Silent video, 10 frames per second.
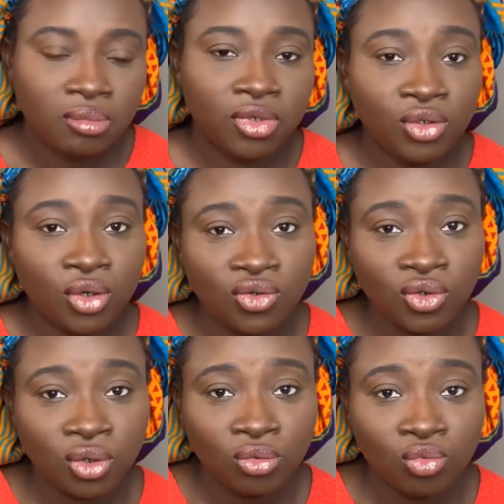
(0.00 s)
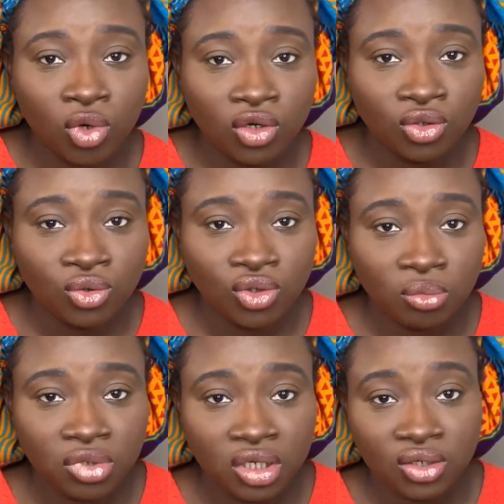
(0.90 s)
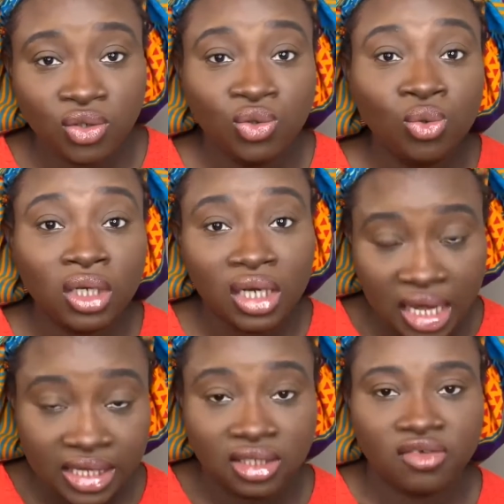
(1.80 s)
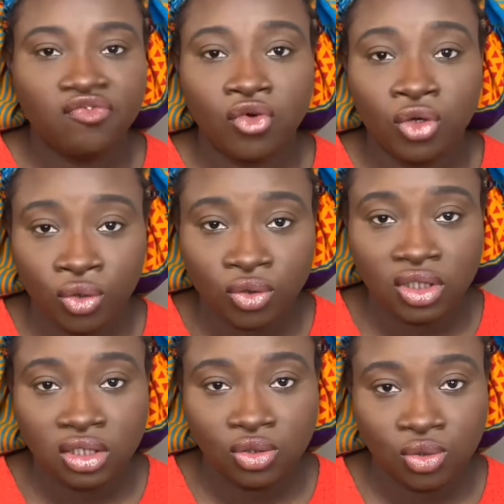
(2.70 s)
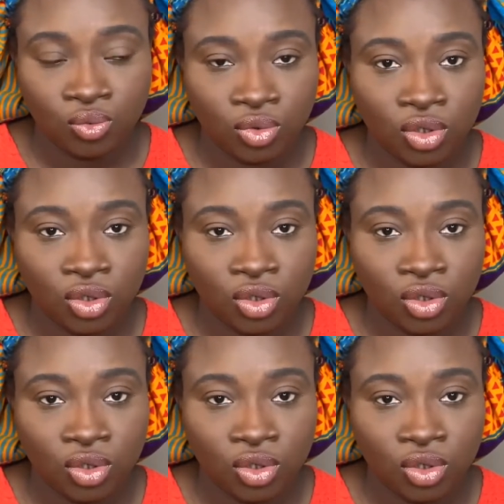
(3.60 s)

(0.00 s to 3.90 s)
But you also don't want to use something that is too light for your skin tone.